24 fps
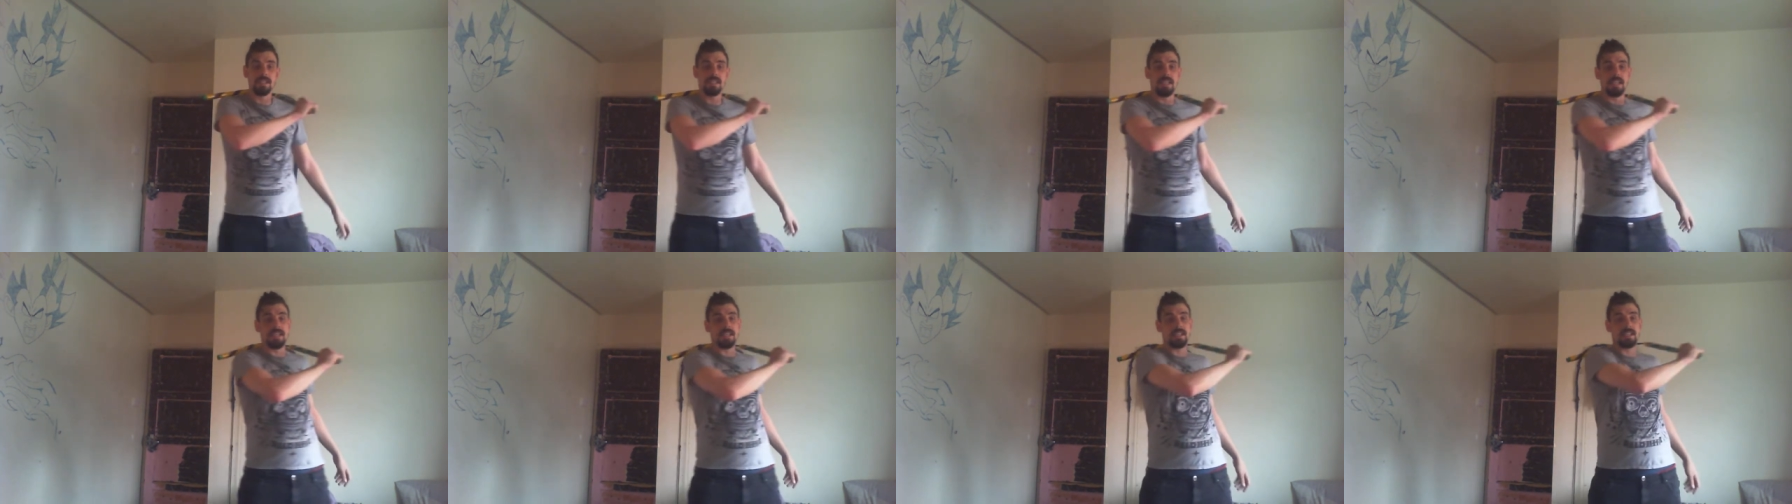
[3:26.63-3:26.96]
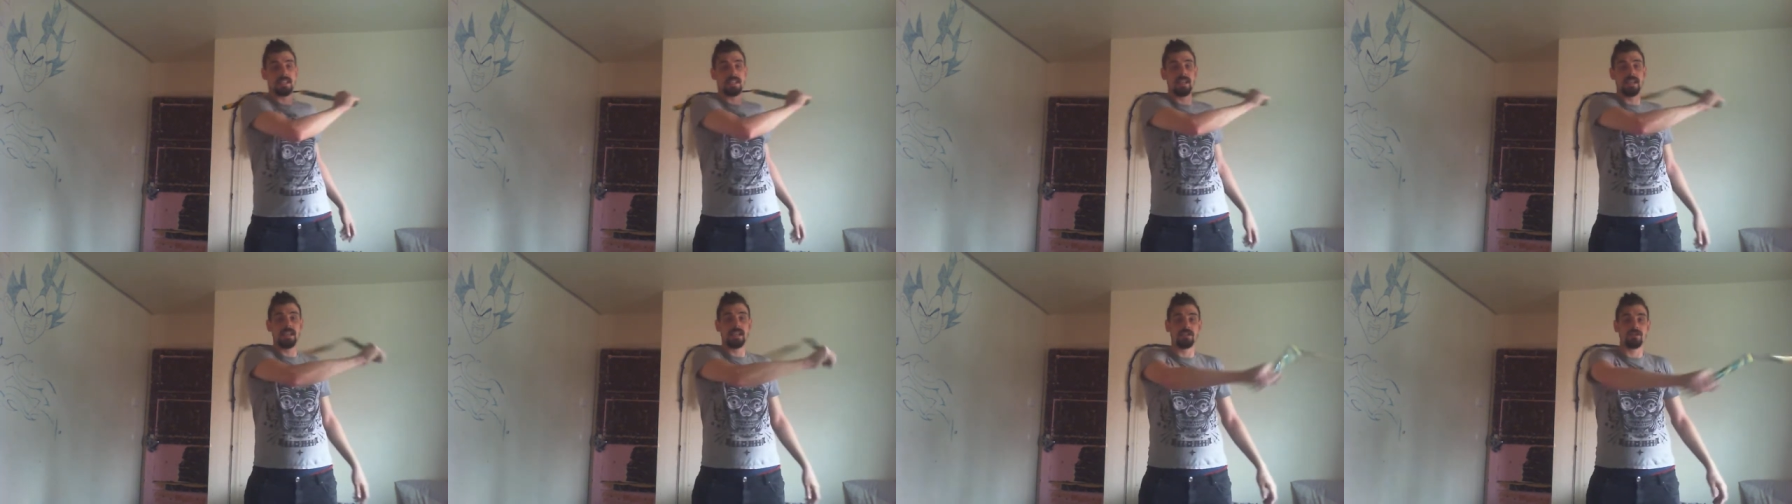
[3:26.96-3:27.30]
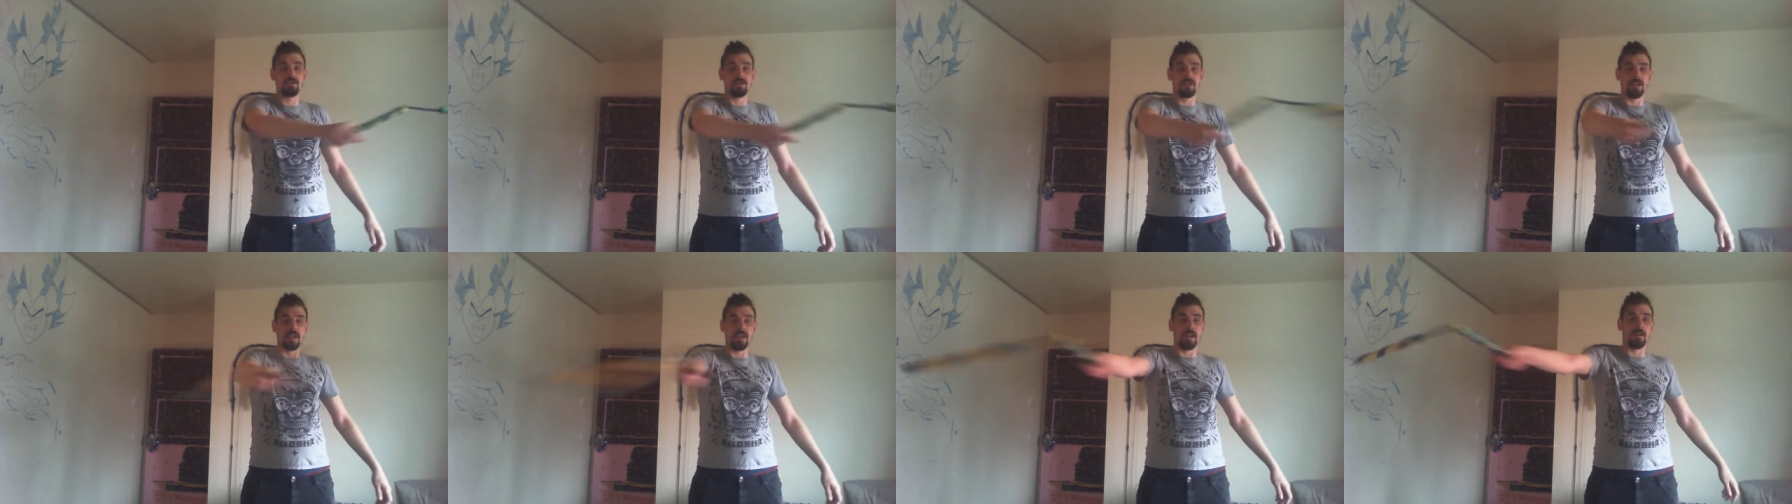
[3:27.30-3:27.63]
it's
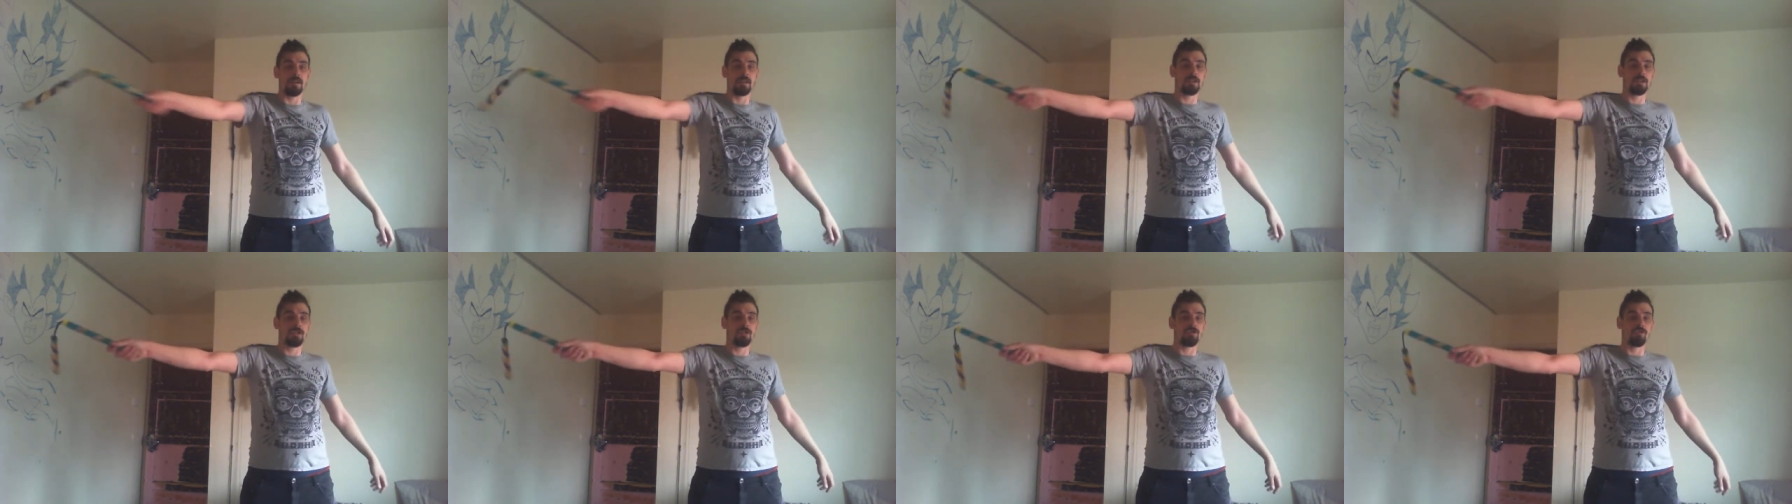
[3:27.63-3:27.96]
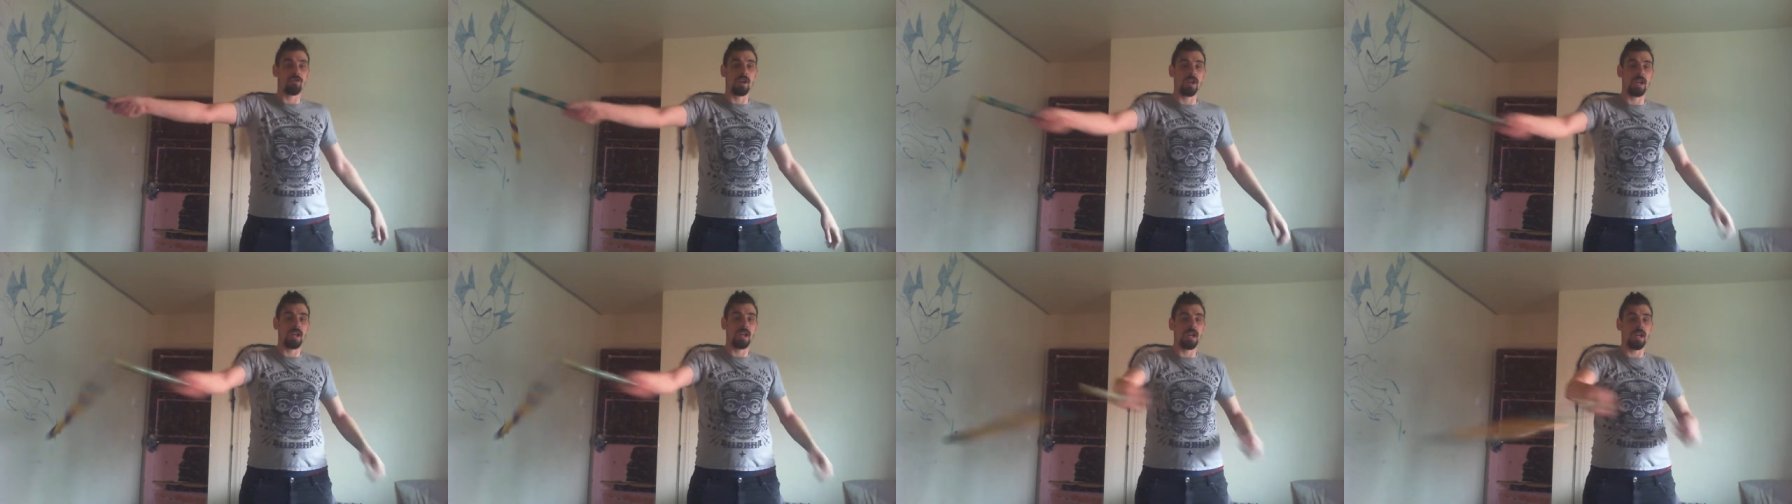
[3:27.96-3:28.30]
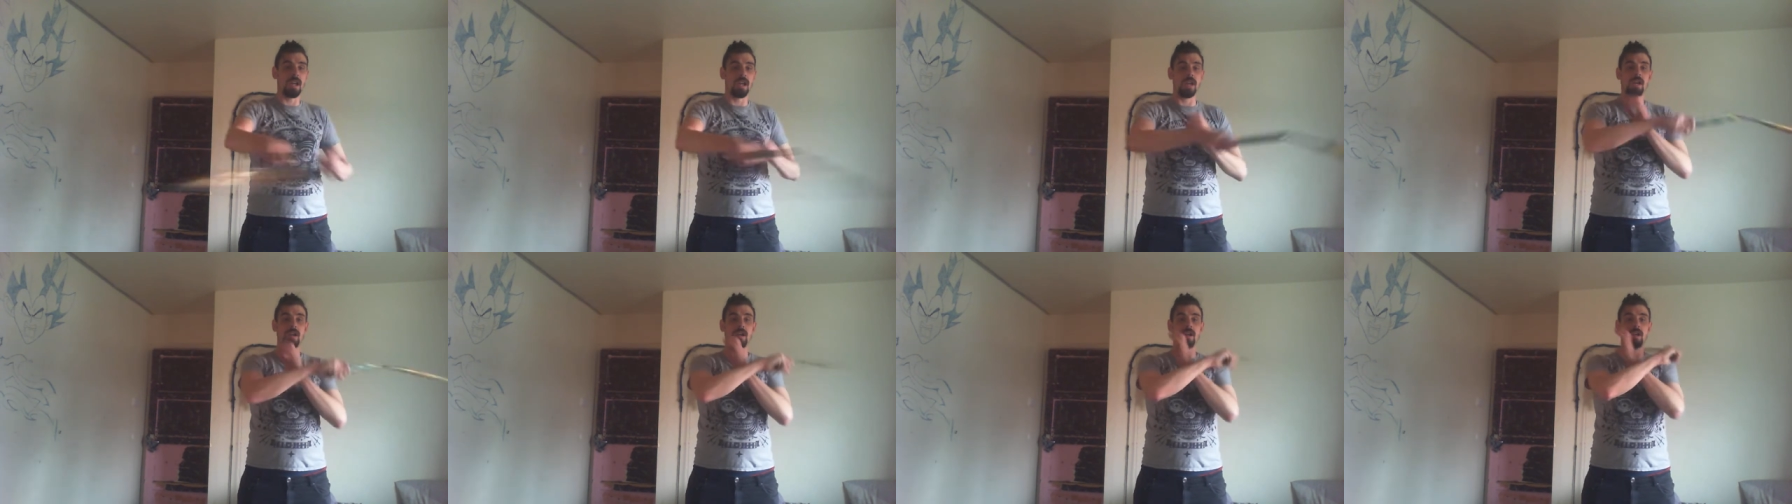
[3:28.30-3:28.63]
literally a strike
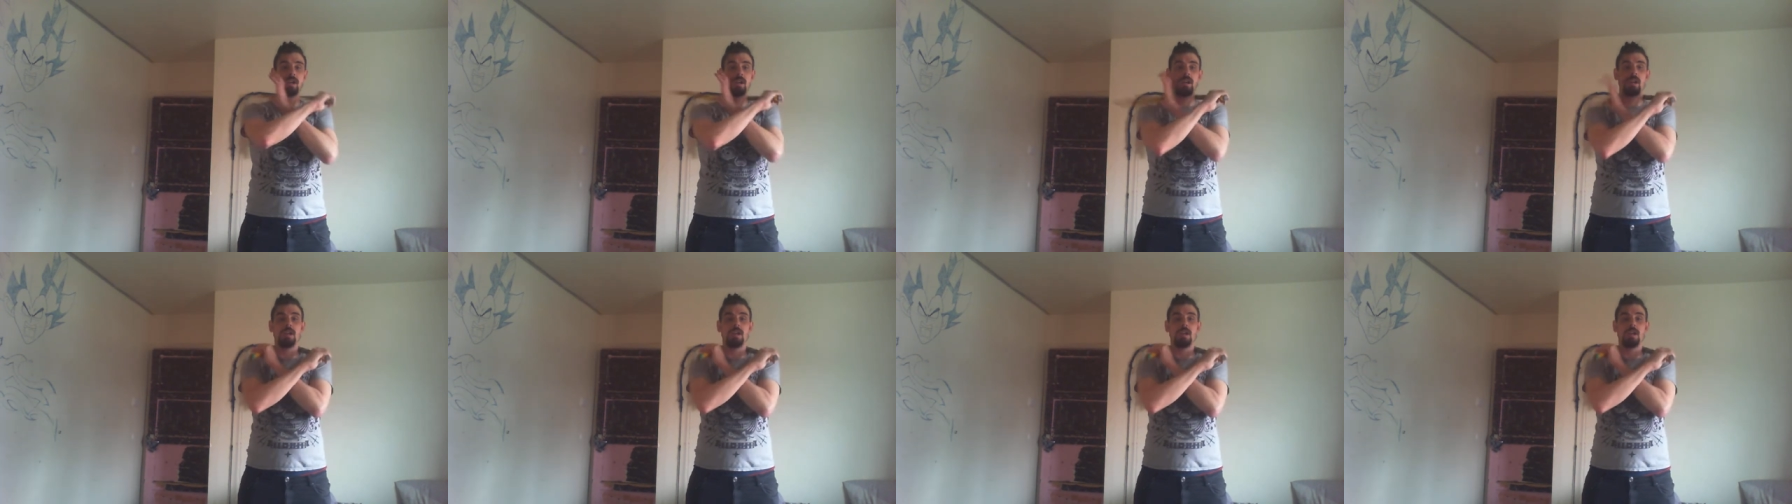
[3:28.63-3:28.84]
here,